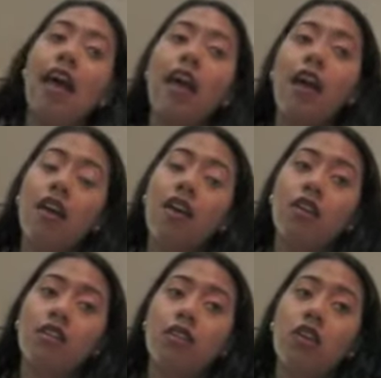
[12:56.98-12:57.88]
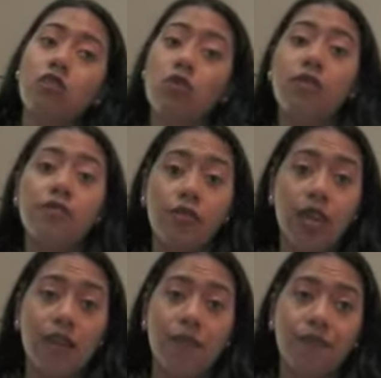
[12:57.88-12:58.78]
and I'll do a review
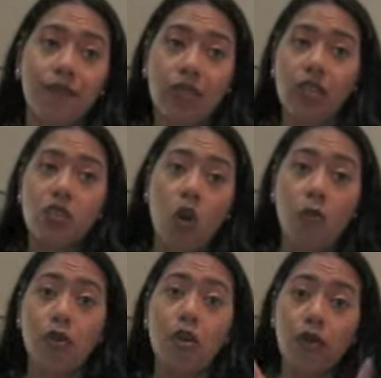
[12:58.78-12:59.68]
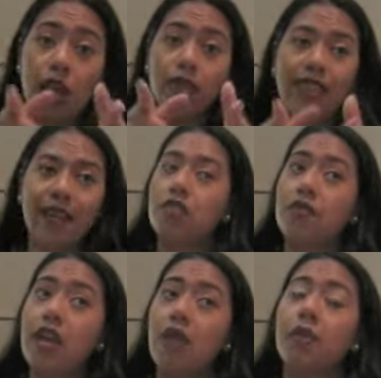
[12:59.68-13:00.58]
then. So I hope you're okay with that. So
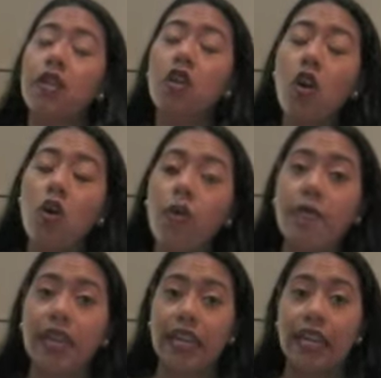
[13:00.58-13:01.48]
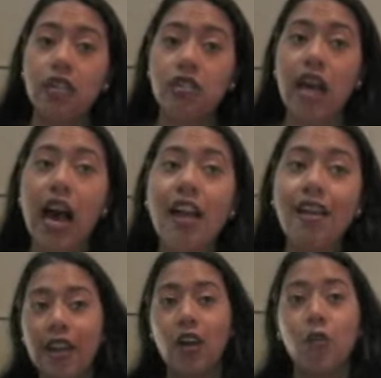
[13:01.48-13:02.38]
for now, I'm gonna go. I'm getting a little
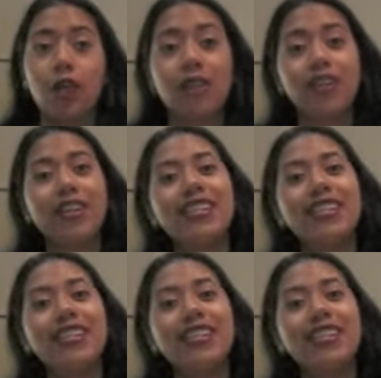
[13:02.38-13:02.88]
tired. I hope you have a great